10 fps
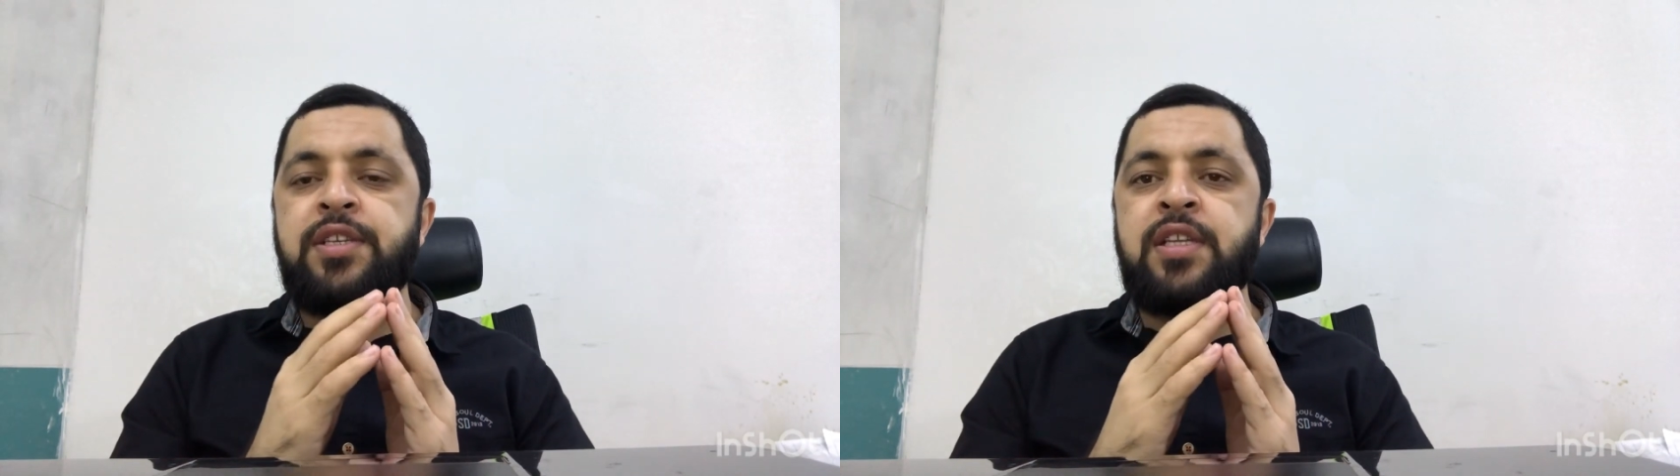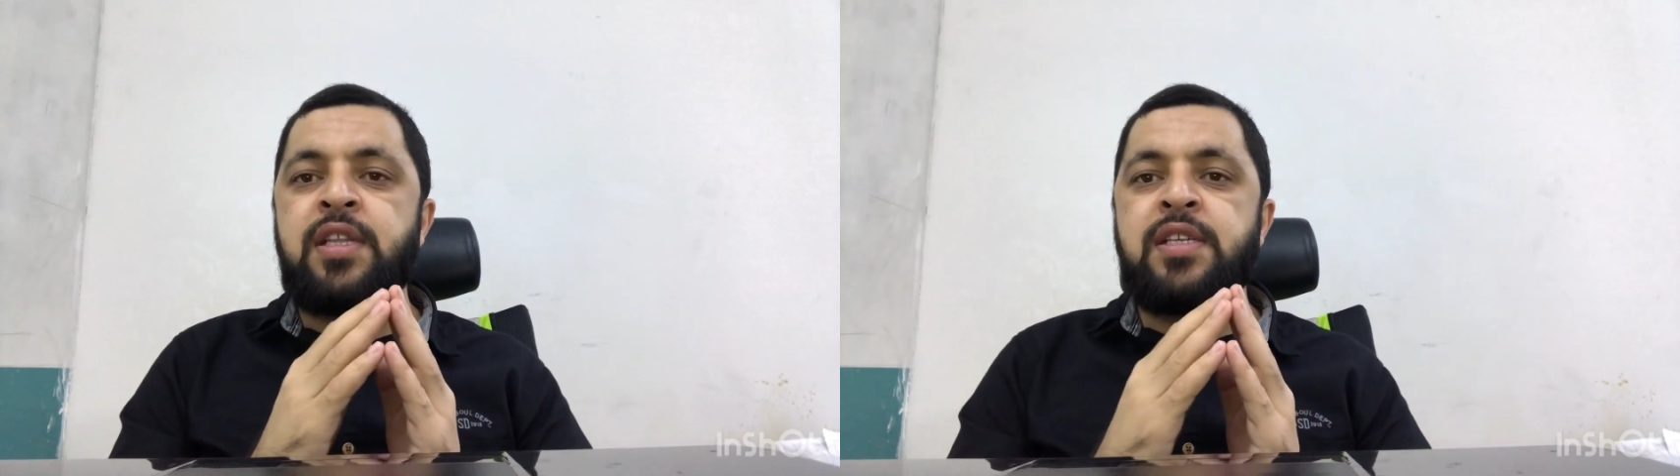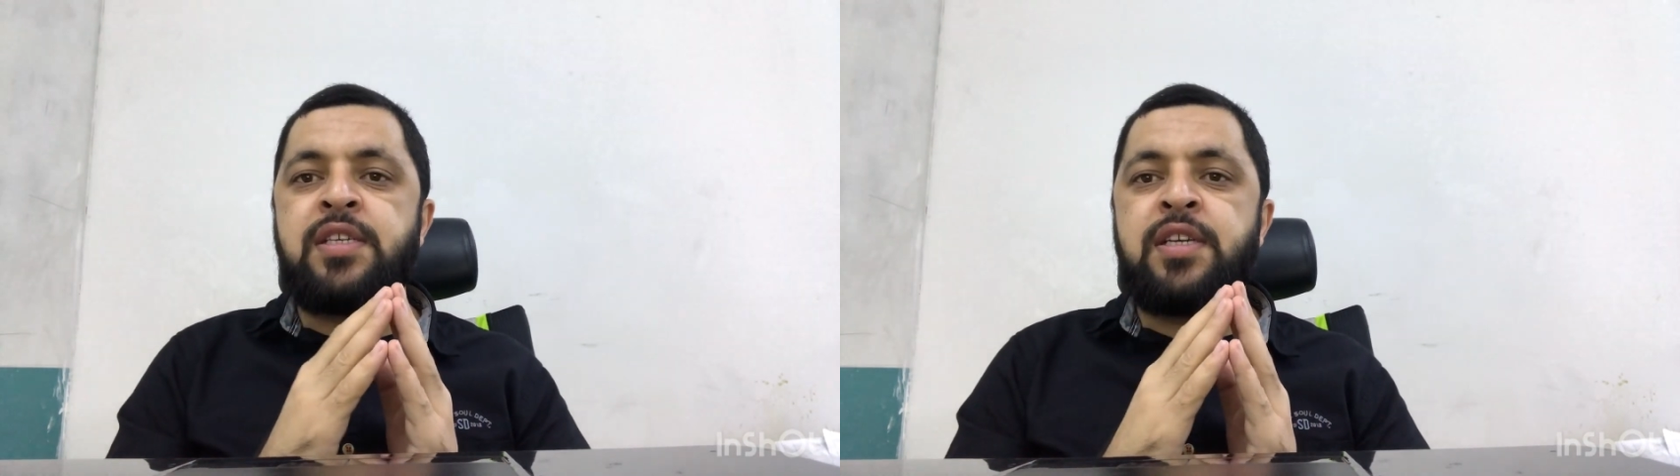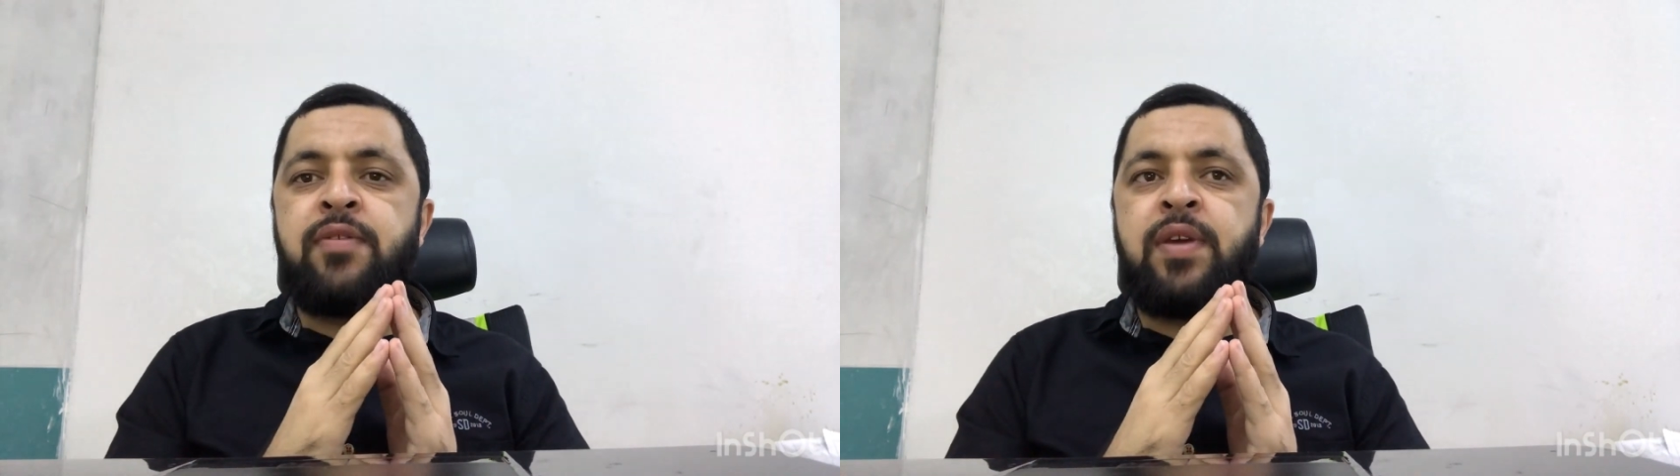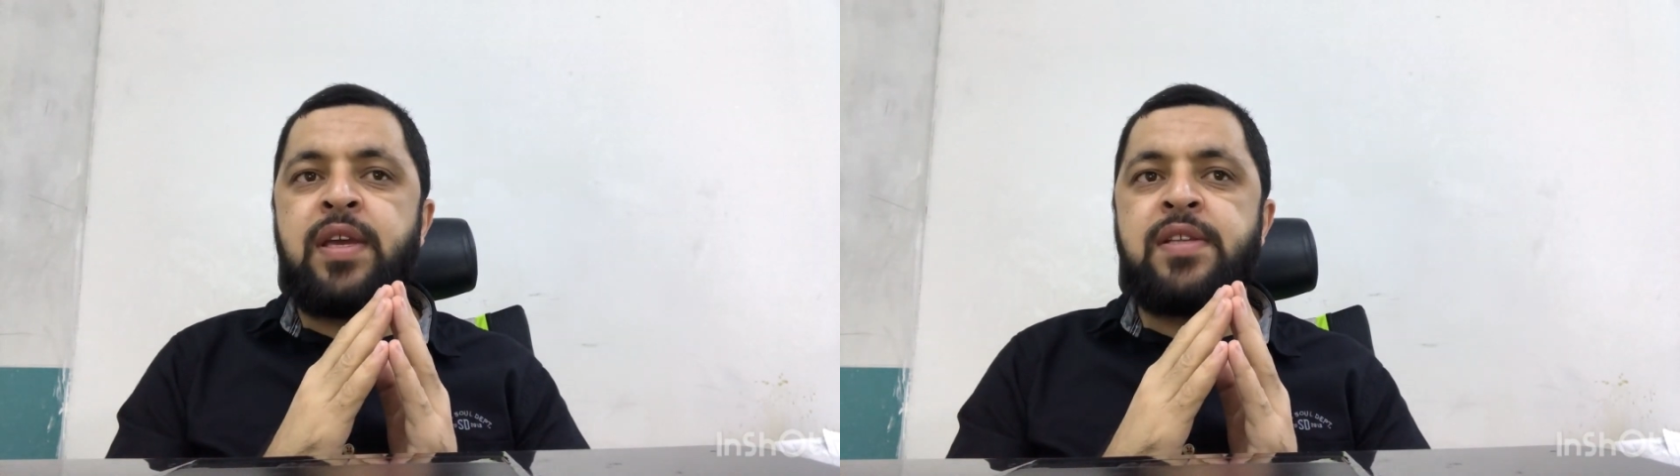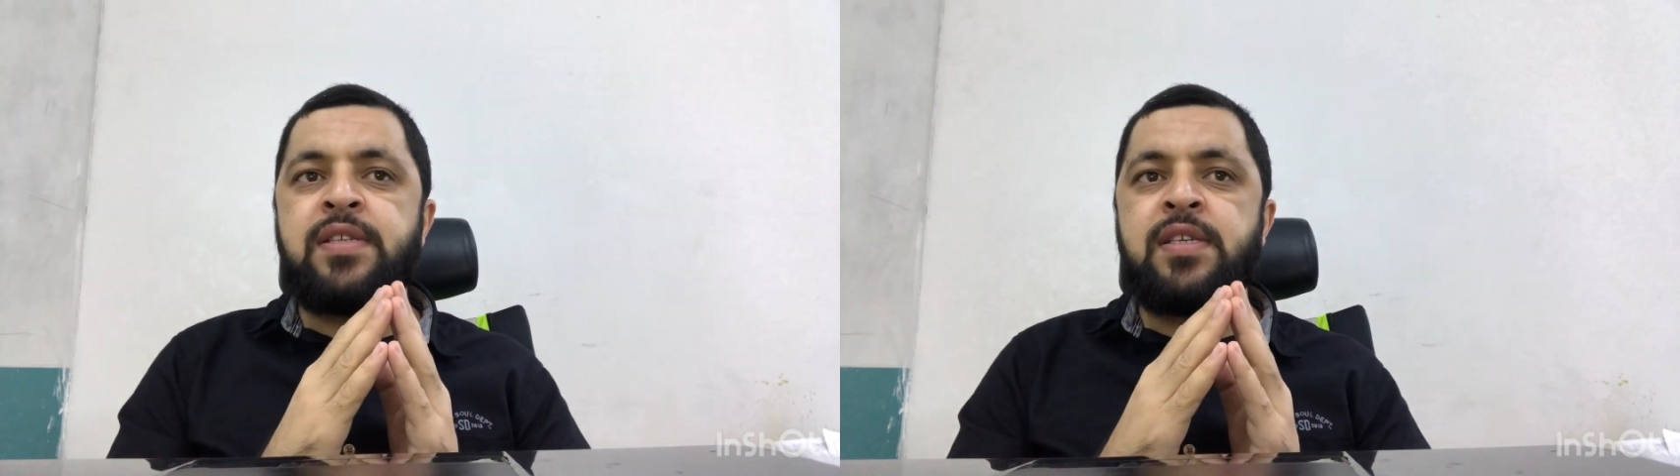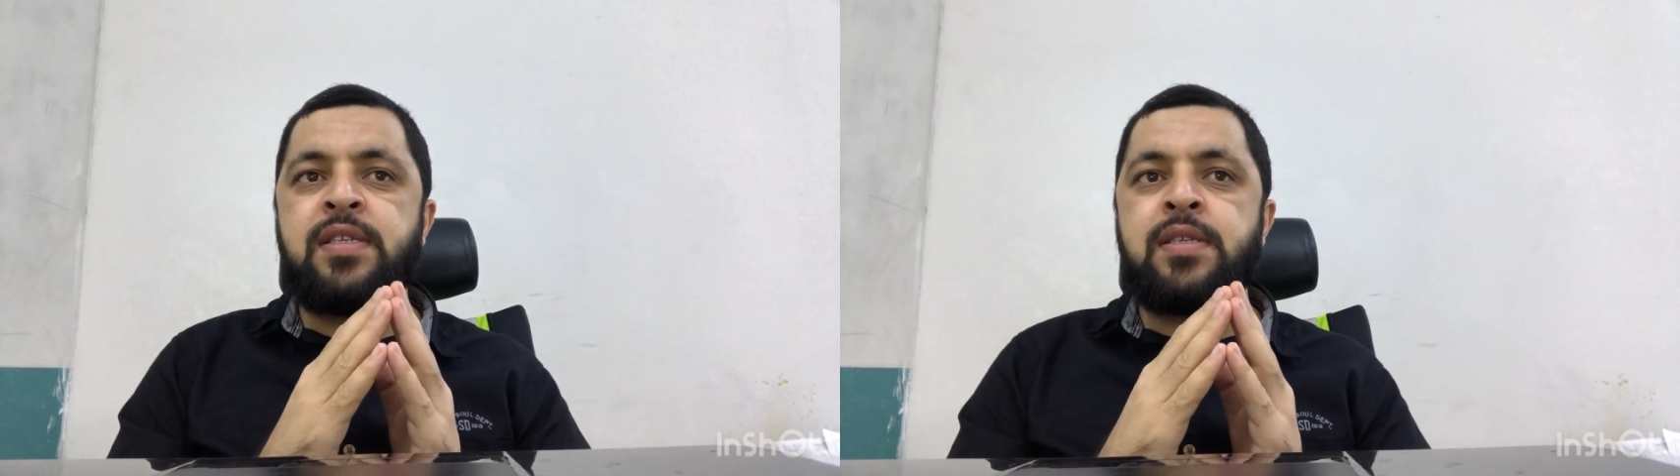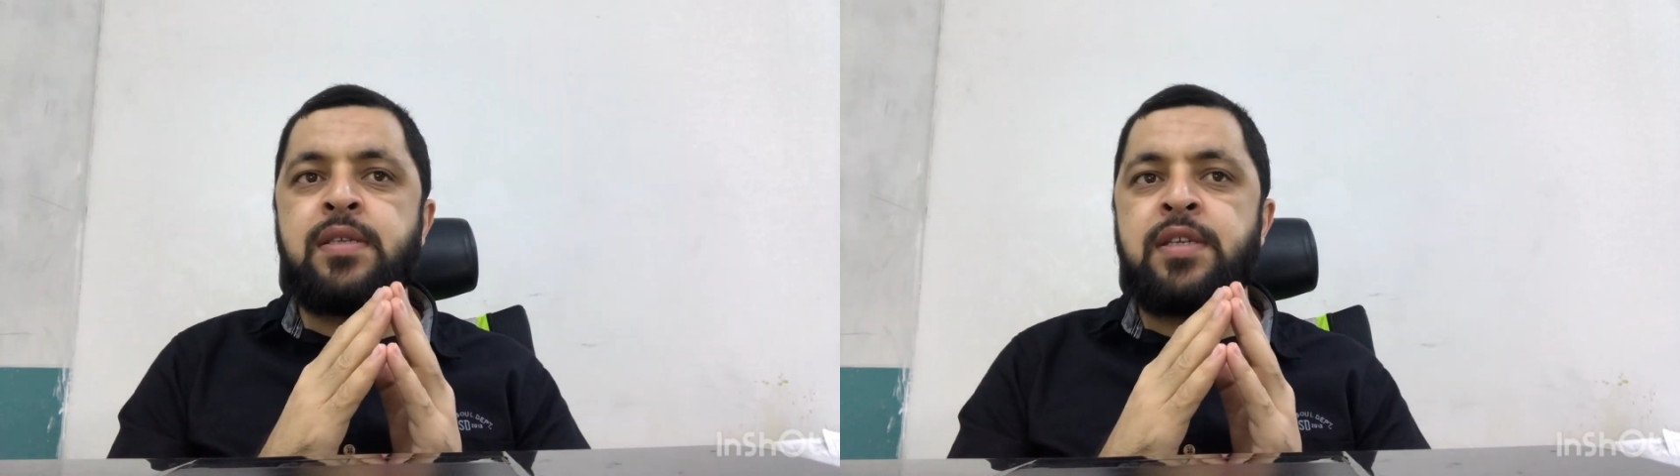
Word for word: Jeddah city vacancies: